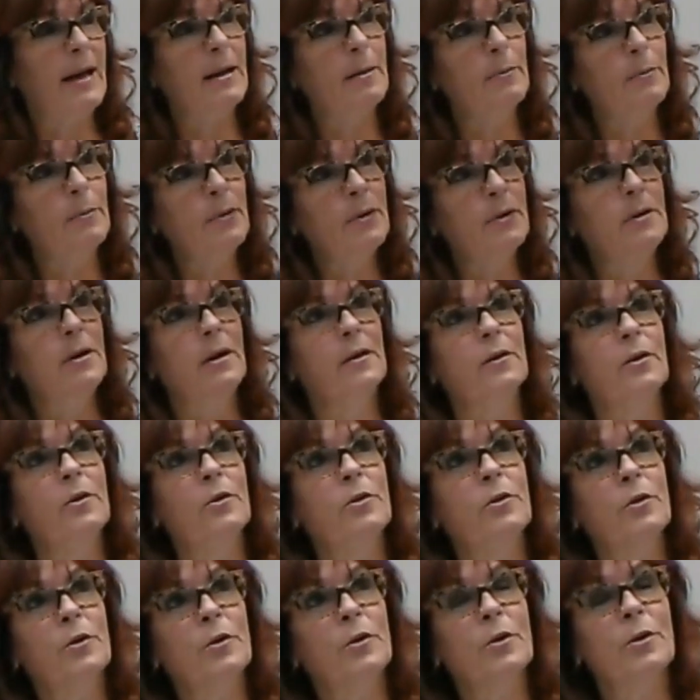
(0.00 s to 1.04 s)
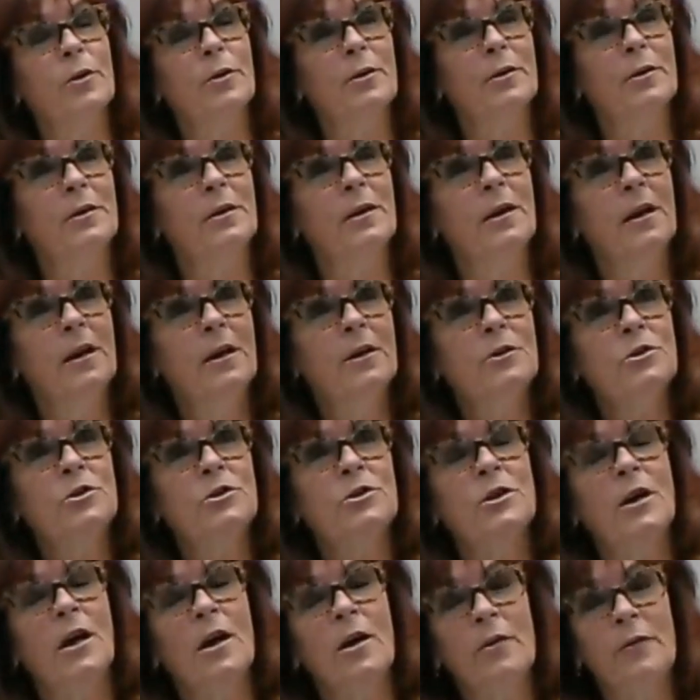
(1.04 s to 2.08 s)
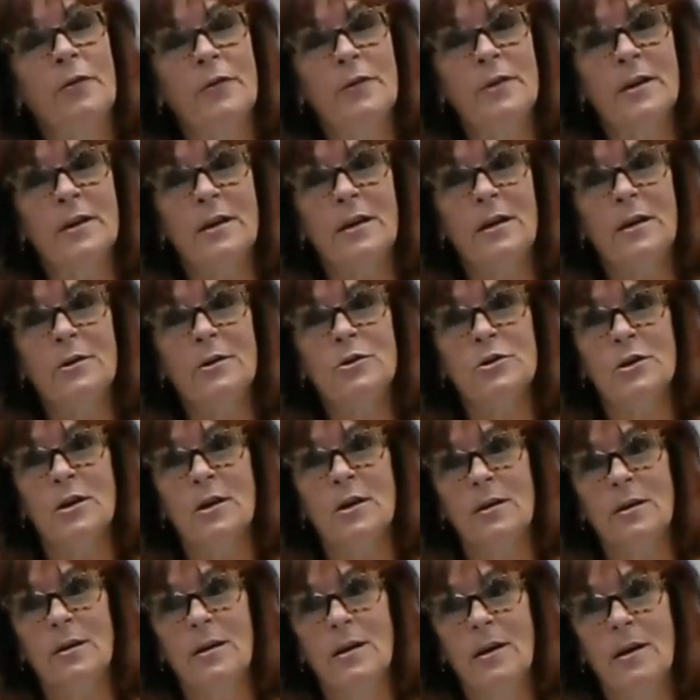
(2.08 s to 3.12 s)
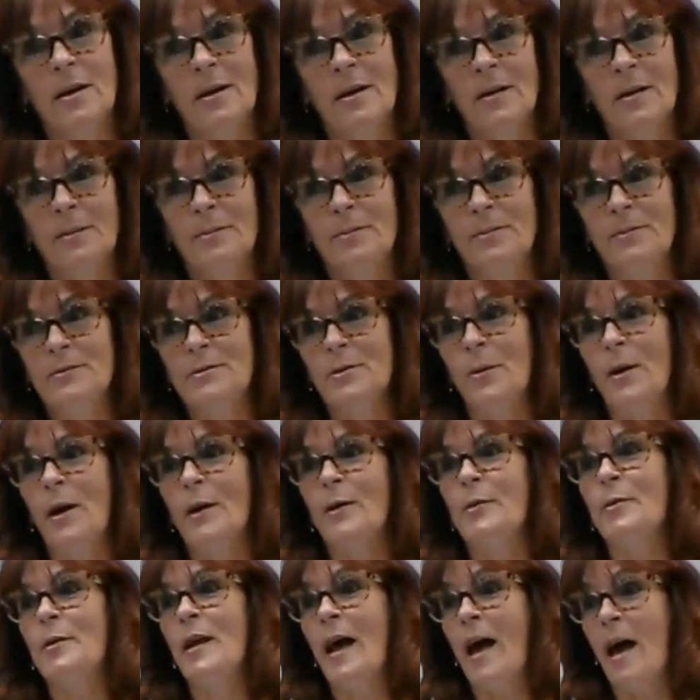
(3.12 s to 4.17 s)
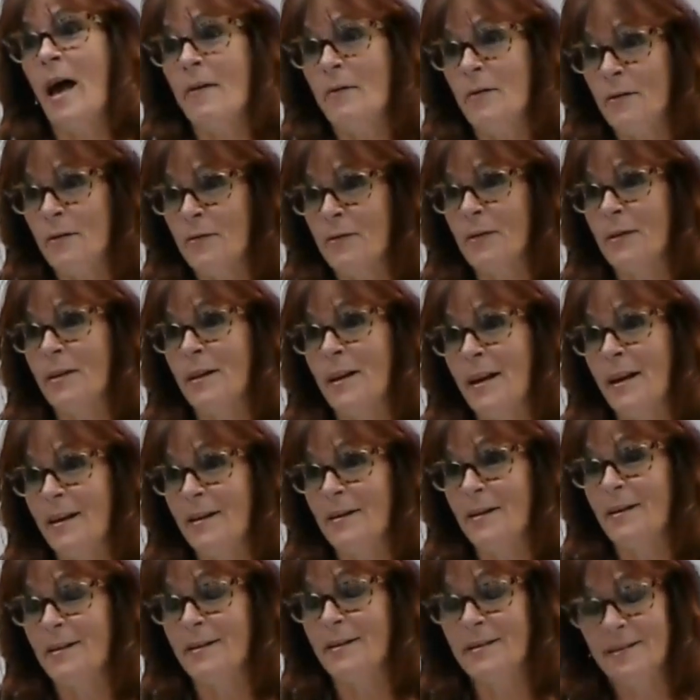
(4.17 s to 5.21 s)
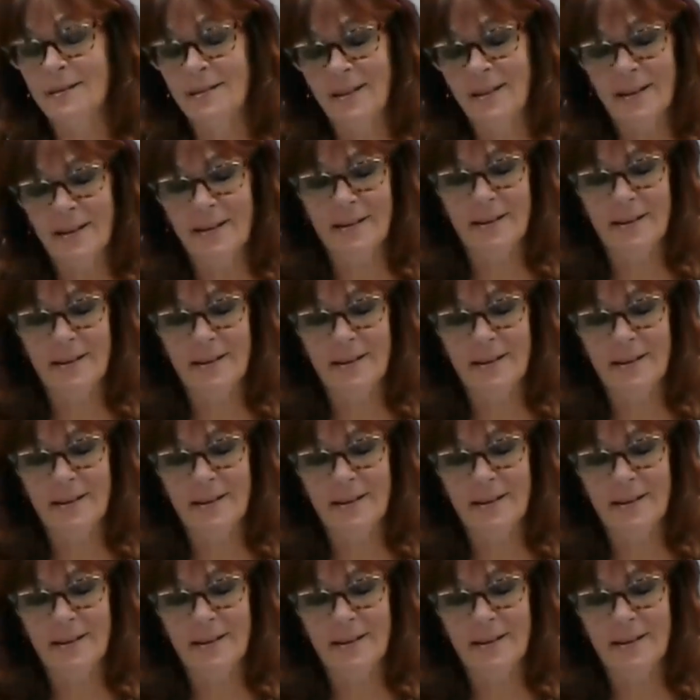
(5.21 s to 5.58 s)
and put it on the third shelf in the kitchen, so I could have it for later. And